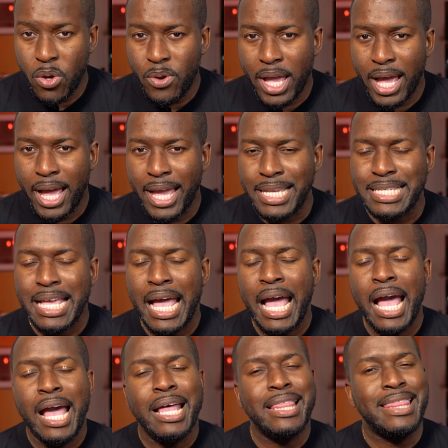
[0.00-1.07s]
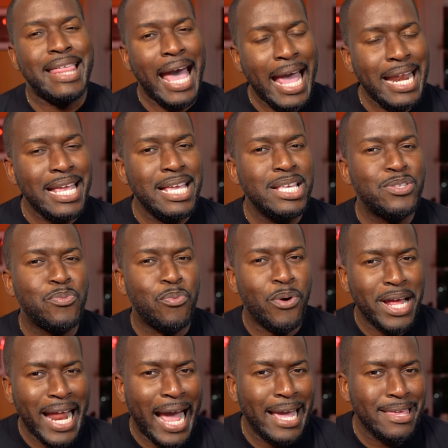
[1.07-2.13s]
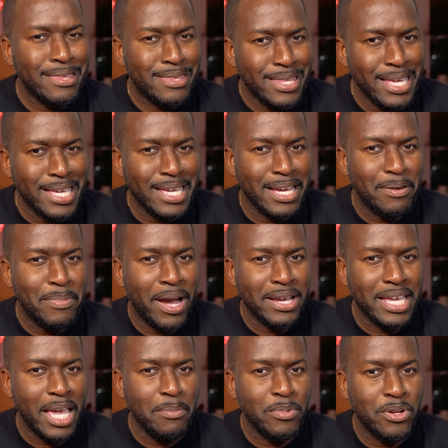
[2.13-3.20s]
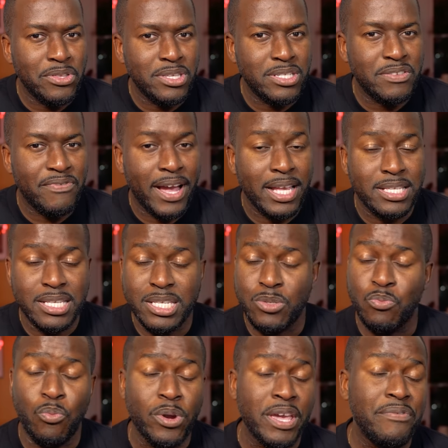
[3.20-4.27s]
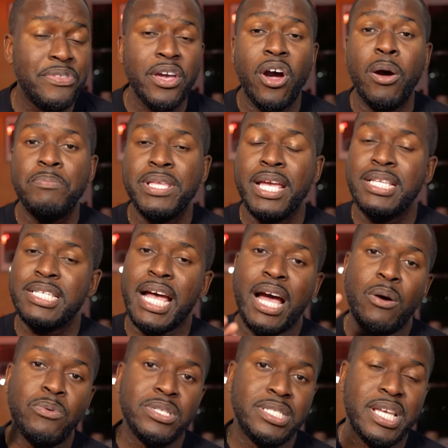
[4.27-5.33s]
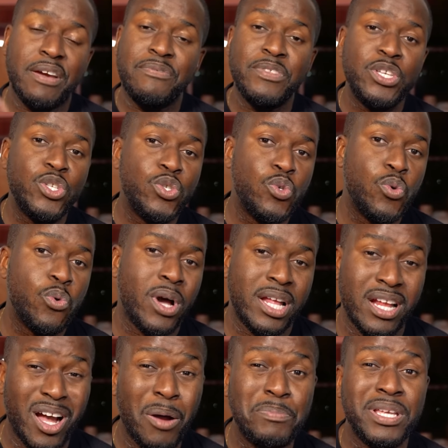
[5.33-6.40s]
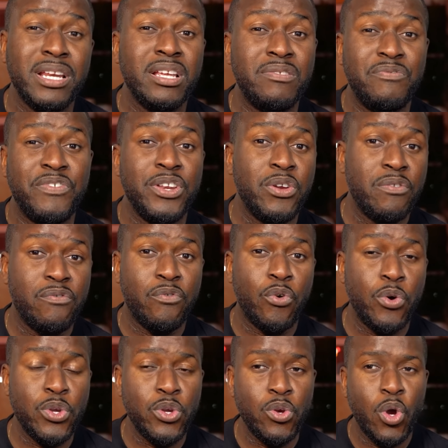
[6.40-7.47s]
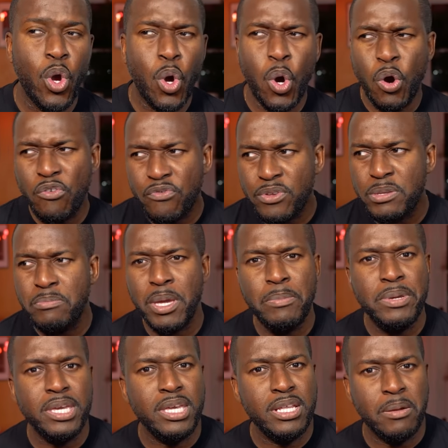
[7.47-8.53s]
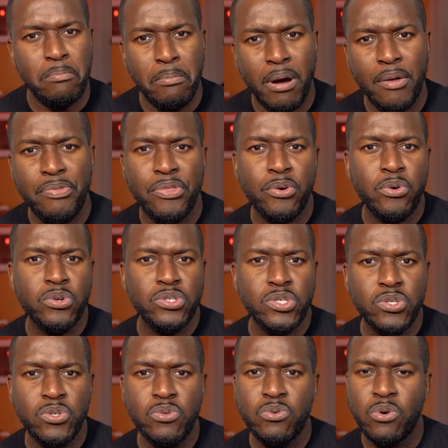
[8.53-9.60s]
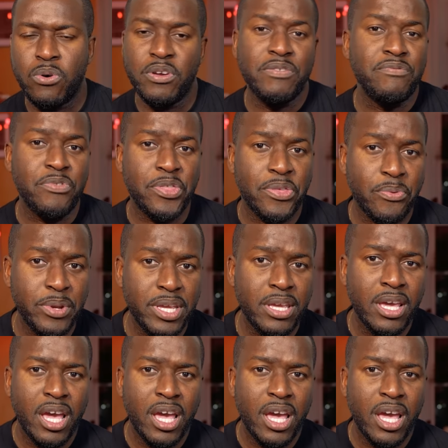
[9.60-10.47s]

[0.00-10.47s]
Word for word: guys, that is what I think about gaming on these devices. If there are updates, I would definitely do an updated video for you, hopefully maybe in a month or two or even three.